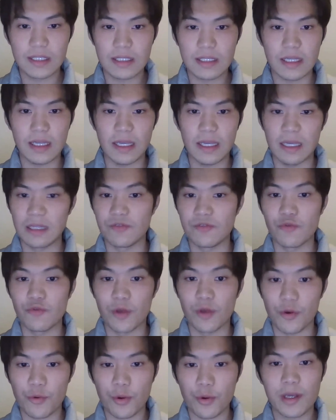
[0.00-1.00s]
and
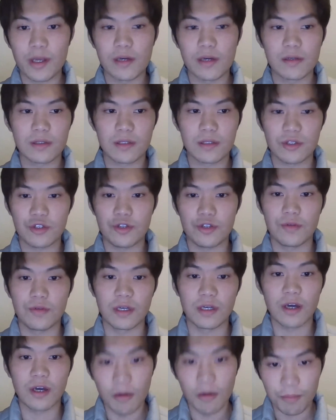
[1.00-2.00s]
requests to the
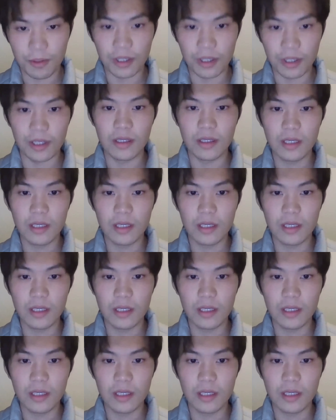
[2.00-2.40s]
company.